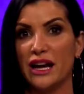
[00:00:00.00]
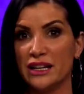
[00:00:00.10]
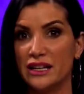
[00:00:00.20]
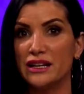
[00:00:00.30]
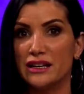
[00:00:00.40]

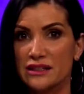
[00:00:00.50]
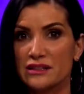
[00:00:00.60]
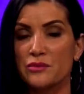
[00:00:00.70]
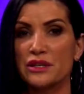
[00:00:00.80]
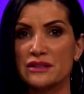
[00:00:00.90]
And it
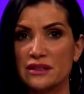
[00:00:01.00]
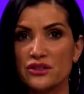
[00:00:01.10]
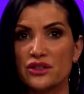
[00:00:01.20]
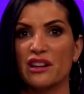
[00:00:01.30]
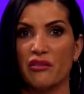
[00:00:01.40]
is a
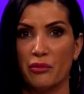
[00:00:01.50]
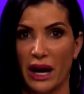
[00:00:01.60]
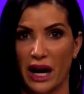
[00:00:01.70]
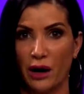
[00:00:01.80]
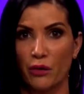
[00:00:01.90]
position of
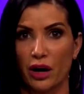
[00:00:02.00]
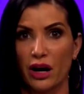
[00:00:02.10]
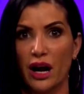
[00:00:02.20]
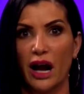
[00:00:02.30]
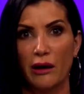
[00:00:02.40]

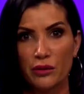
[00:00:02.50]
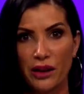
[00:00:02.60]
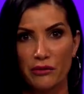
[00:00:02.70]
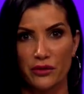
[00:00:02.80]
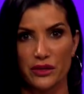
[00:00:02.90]
power. I
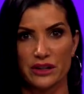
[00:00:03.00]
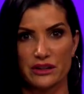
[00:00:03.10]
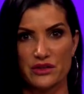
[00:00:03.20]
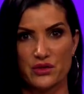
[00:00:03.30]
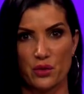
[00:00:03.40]
will never
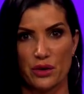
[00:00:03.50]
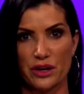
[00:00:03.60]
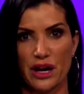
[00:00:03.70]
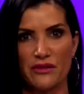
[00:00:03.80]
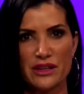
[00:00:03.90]
forget the
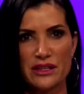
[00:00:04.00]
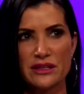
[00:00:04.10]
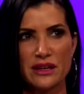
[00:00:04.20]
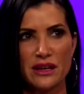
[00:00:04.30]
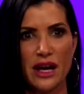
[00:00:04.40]
story of
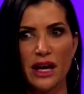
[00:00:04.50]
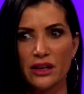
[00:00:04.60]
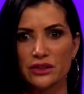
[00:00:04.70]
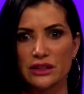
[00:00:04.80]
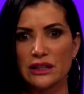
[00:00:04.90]
this
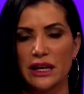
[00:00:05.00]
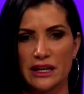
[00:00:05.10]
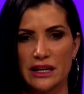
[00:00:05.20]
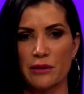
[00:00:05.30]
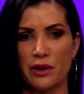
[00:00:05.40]
elderly
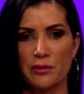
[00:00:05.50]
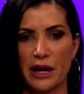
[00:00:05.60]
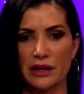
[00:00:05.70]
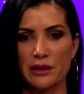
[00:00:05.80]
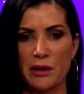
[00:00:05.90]
lady, and I wrote
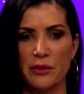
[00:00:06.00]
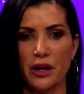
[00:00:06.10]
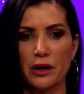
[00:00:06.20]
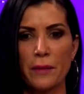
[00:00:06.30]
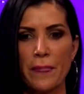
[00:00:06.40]
about it in my
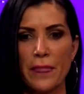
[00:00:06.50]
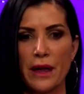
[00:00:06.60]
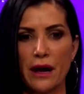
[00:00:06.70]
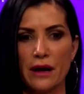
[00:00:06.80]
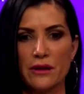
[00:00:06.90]
book,
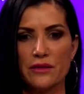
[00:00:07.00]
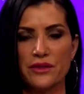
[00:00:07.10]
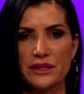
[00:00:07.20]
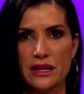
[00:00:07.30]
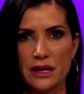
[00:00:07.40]

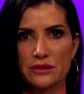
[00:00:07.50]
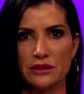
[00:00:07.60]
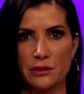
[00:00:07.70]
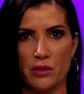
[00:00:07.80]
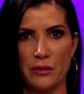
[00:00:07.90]
this
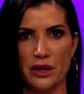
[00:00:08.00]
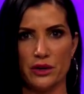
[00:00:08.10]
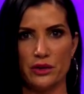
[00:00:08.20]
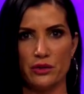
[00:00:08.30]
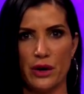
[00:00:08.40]
elderly
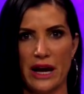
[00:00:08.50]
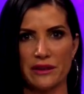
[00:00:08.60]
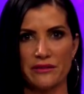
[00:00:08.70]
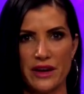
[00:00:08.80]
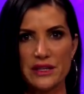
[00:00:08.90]
woman who
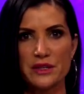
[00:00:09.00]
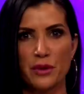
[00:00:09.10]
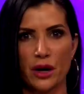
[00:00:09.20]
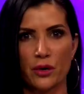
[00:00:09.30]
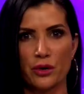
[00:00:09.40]
had a
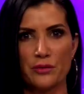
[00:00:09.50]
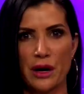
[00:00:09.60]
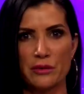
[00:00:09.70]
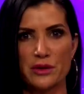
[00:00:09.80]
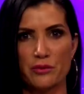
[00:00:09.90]
Facebook group
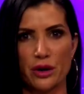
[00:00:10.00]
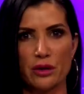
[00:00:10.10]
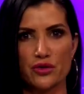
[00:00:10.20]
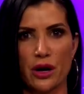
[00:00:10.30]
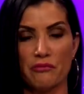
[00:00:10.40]
that was a
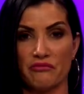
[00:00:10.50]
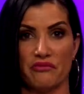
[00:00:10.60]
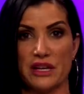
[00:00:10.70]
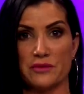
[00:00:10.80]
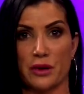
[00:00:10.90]
pro-Trump
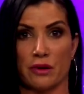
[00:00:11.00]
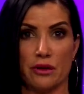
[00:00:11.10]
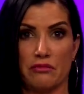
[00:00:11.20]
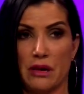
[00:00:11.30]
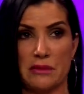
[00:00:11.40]
Facebook
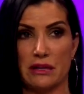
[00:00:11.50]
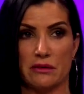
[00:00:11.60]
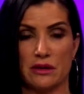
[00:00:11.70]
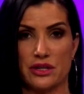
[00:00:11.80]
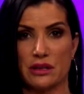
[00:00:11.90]
group. I
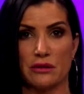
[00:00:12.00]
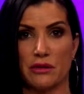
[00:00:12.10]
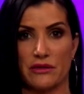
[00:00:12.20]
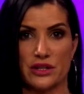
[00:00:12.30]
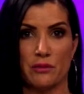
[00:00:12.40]
mean, you know, she can do
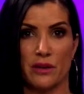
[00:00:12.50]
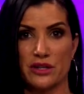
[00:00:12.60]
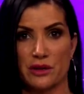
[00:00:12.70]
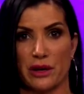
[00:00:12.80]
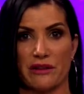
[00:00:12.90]
whatever she
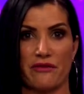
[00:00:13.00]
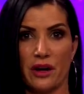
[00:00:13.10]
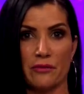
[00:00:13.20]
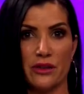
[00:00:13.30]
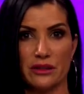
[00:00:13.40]
wants. She can play
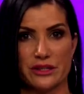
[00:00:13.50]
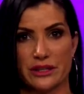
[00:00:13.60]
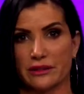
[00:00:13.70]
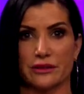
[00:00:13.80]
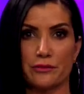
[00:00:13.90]
Farmville.
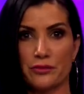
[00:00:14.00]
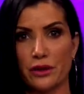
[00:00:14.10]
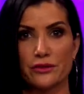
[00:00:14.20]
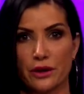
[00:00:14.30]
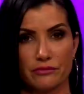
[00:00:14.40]
She can do a
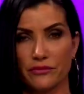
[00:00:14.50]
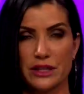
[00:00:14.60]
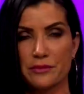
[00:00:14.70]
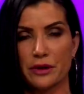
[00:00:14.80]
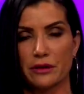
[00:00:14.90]
pro-Trump
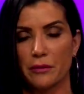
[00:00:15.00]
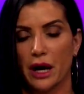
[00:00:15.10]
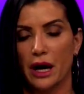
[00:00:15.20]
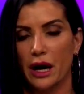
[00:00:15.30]
Facebook group.